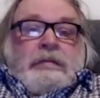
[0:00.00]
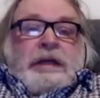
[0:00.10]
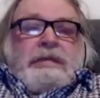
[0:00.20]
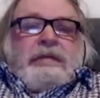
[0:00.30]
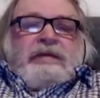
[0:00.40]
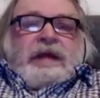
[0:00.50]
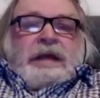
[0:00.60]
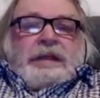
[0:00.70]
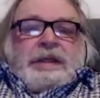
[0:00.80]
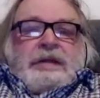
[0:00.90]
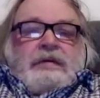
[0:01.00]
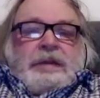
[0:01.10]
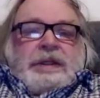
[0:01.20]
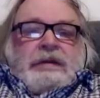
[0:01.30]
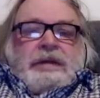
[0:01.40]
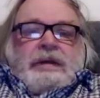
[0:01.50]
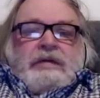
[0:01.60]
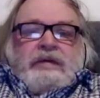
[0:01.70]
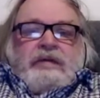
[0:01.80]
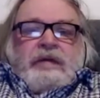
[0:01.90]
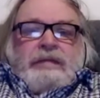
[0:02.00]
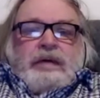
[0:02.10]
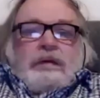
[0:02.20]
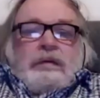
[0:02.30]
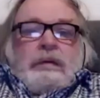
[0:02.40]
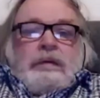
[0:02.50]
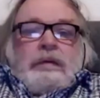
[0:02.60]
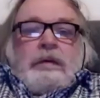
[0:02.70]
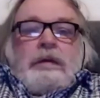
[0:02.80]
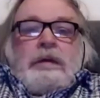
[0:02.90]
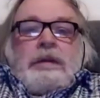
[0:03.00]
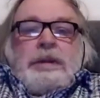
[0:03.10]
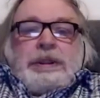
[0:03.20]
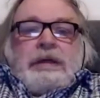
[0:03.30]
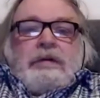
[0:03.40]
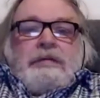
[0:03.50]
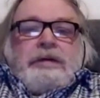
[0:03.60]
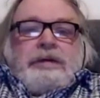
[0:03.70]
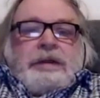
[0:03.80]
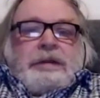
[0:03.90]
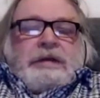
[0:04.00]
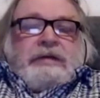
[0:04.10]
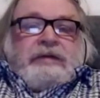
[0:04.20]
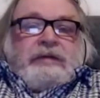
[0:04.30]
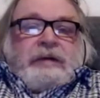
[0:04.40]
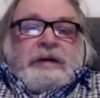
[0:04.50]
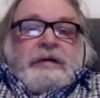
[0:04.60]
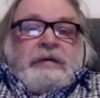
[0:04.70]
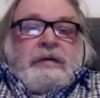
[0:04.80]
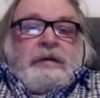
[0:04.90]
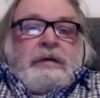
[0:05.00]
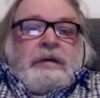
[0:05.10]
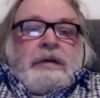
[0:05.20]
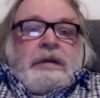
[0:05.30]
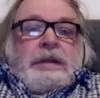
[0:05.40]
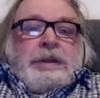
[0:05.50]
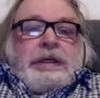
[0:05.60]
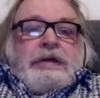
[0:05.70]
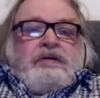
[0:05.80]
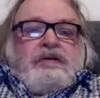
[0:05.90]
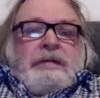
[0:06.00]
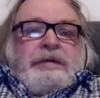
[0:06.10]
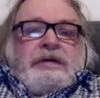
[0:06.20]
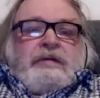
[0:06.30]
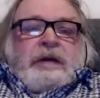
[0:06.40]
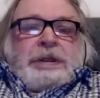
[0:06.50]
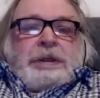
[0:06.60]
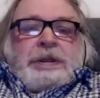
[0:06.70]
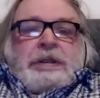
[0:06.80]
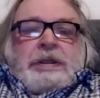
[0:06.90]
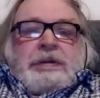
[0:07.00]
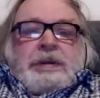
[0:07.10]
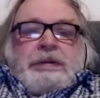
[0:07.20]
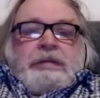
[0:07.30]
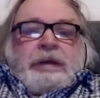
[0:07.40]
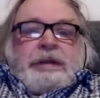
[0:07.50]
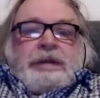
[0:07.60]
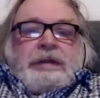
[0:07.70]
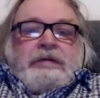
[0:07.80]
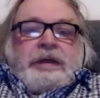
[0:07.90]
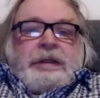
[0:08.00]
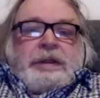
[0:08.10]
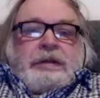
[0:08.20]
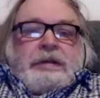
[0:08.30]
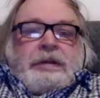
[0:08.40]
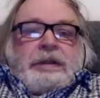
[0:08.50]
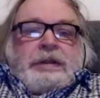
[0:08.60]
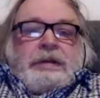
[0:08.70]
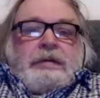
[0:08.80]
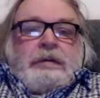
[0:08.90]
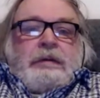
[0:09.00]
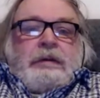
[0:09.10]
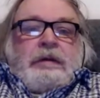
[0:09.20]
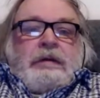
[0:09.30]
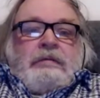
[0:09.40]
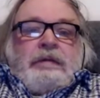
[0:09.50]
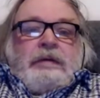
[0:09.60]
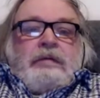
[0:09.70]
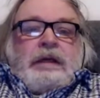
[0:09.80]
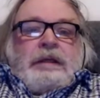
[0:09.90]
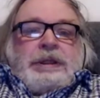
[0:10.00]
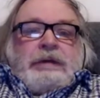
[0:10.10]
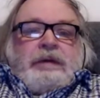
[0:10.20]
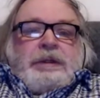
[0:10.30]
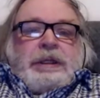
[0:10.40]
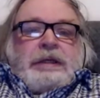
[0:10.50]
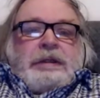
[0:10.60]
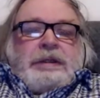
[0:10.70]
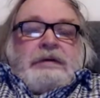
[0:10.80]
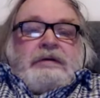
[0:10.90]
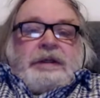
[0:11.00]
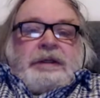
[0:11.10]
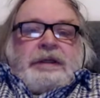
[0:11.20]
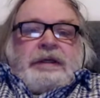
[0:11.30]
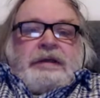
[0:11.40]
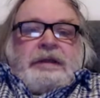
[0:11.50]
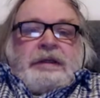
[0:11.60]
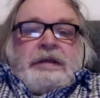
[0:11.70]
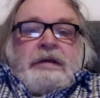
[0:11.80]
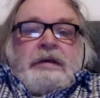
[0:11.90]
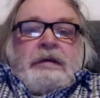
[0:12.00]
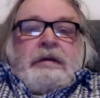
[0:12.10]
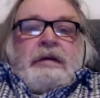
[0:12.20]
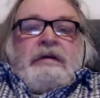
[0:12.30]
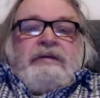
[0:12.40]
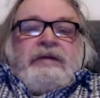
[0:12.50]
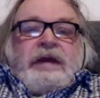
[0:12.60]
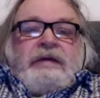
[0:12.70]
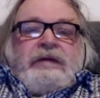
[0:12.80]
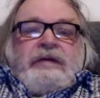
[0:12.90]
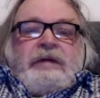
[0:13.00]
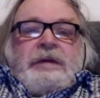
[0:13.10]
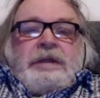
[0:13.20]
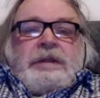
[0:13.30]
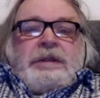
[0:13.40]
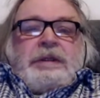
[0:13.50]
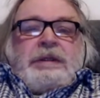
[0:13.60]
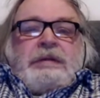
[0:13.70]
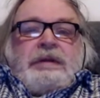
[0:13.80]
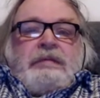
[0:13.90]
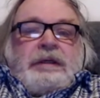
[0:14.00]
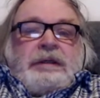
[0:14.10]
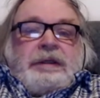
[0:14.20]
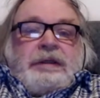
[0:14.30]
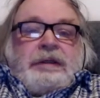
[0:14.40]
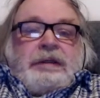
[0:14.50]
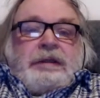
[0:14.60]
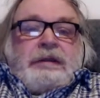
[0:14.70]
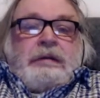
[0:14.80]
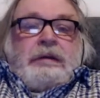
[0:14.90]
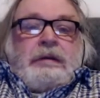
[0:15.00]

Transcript: Madame Blavatsky was something of a rebel. She would put it differently. She grew up in the Russian church, which was part of the Greek church, but while she rejected Christianity in favor of the teachings of the masters.